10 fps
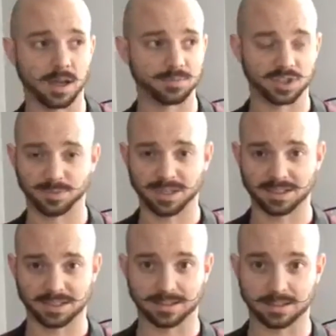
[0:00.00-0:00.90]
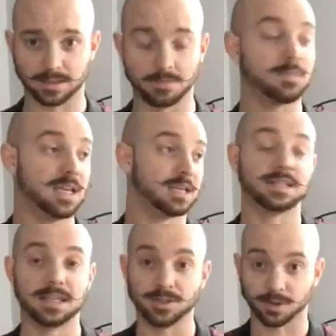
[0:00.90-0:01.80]
Just because it's
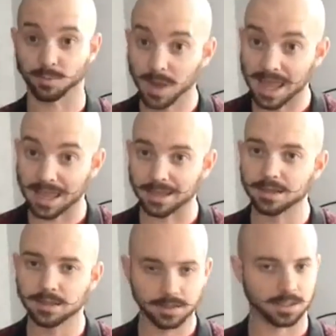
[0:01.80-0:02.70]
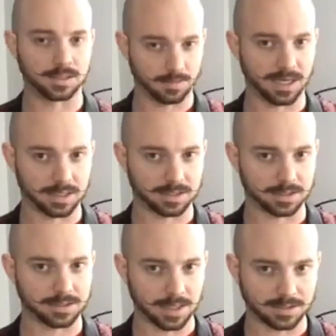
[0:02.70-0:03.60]
immediately in your way doesn't mean it's
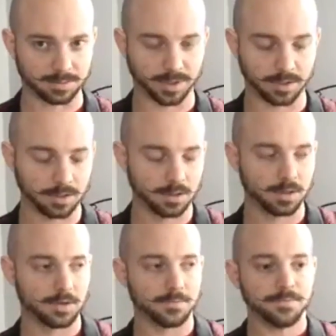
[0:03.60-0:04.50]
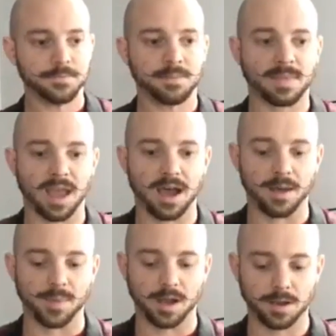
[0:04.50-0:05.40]
accessible.
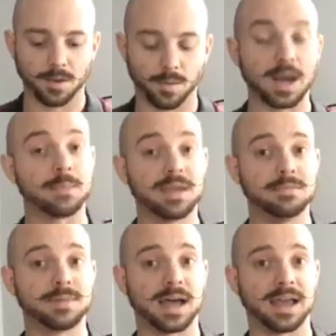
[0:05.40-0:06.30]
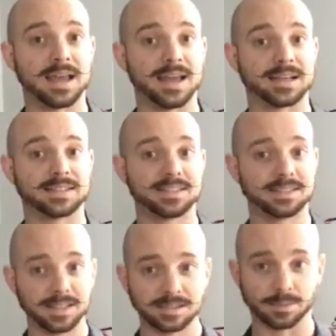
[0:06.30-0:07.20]
What I mean by
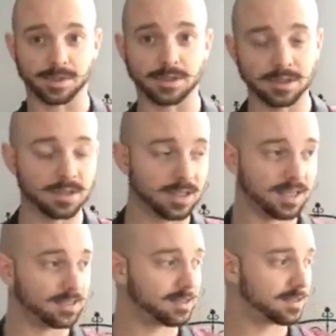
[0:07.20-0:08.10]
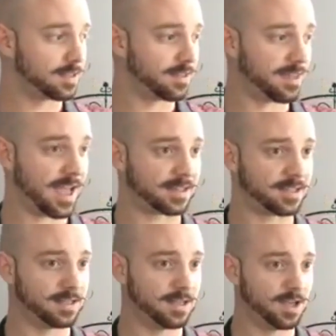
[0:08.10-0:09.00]
accessible is
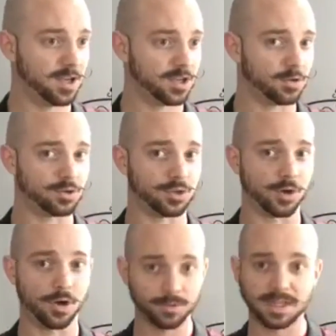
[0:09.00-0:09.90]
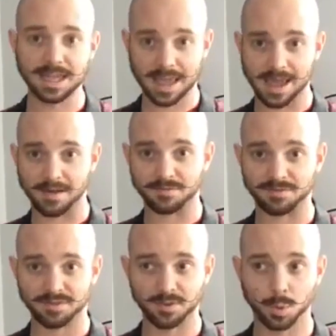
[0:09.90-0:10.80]
that you should only
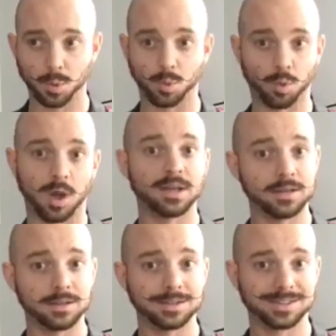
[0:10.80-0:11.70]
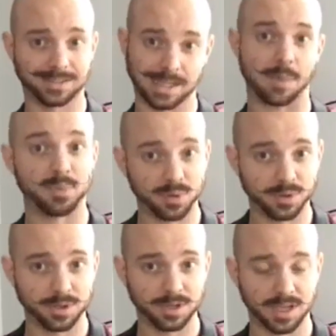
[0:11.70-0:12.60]
have one step,
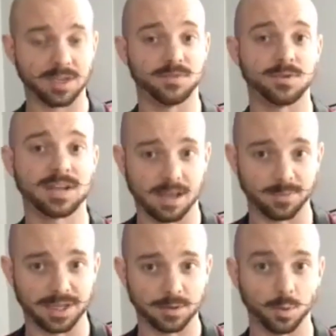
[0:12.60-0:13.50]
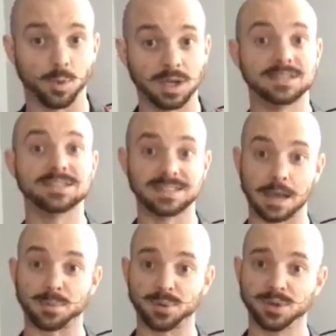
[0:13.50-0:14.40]
if you can help it, one
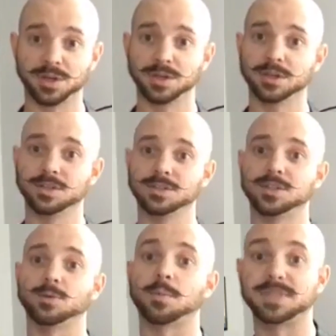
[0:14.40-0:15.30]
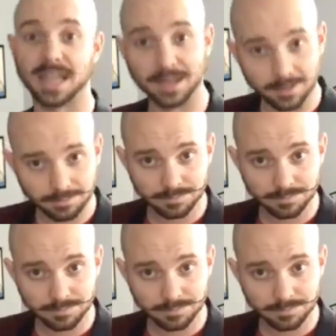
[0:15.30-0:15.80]
step to obtain